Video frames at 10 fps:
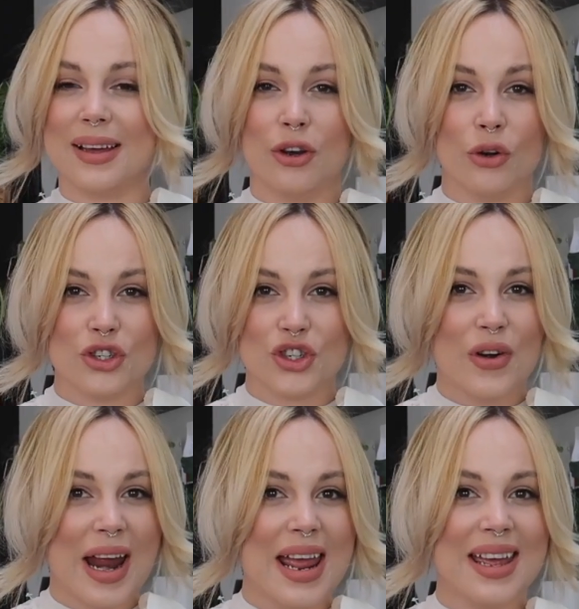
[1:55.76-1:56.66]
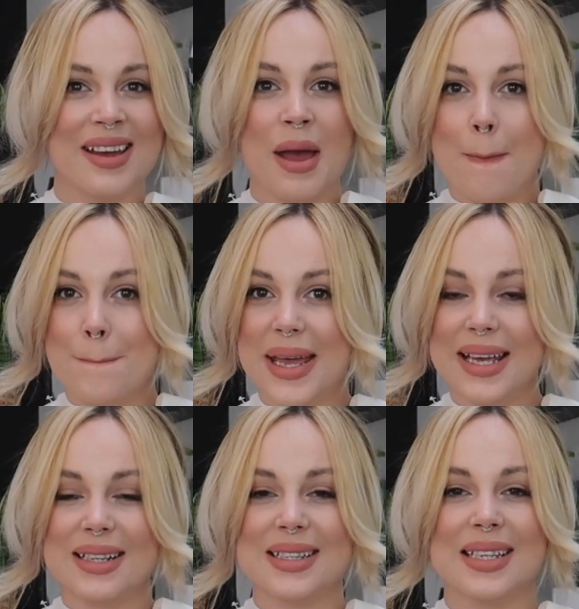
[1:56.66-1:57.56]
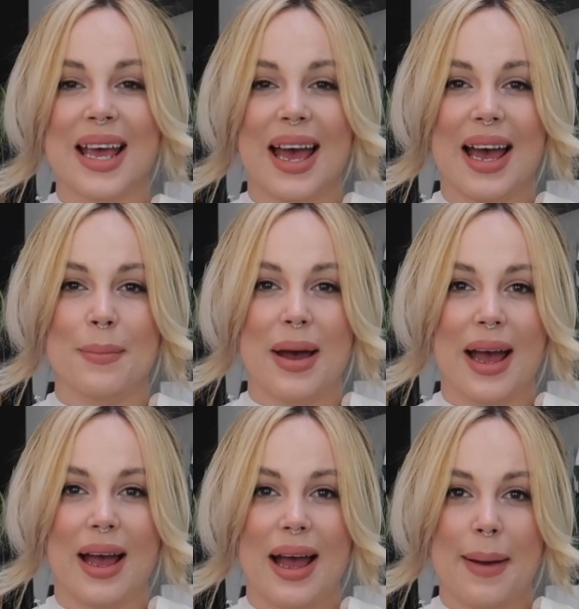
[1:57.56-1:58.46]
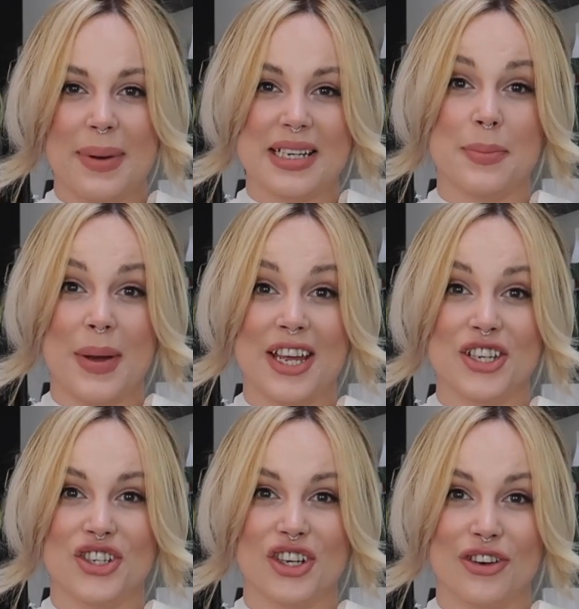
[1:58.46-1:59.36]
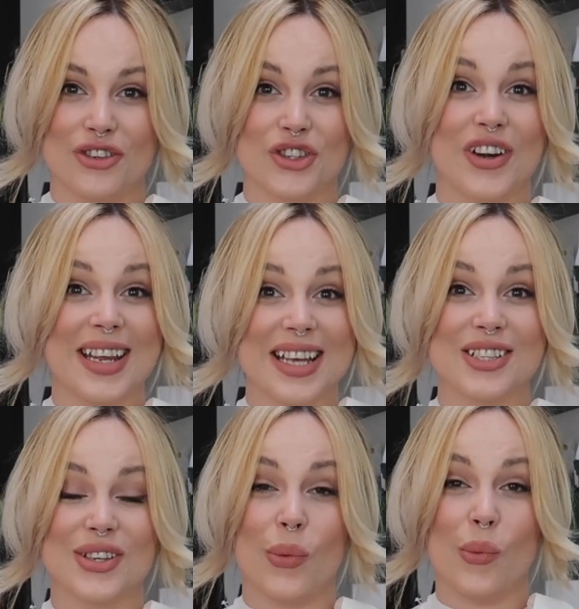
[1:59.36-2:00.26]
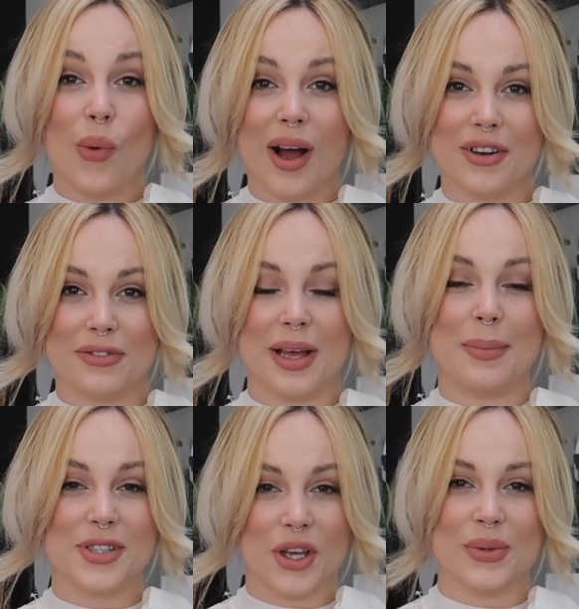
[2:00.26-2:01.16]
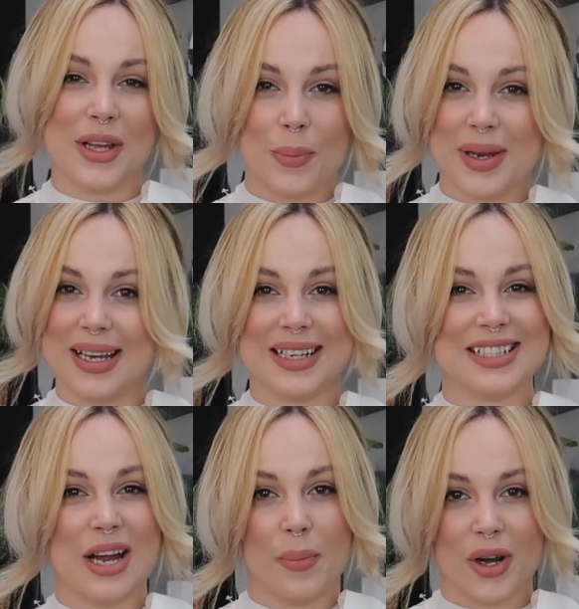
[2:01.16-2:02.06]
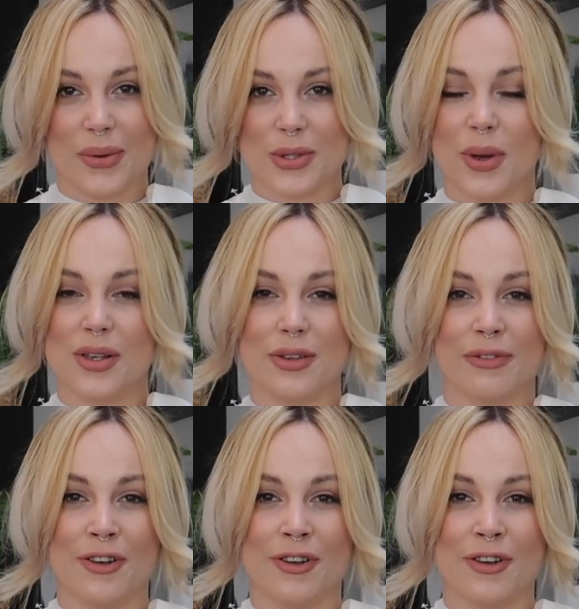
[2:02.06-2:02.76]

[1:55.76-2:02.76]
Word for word: lingerie bits, and Bettie Page lingerie is one of them, so they'll be linked down below as well, so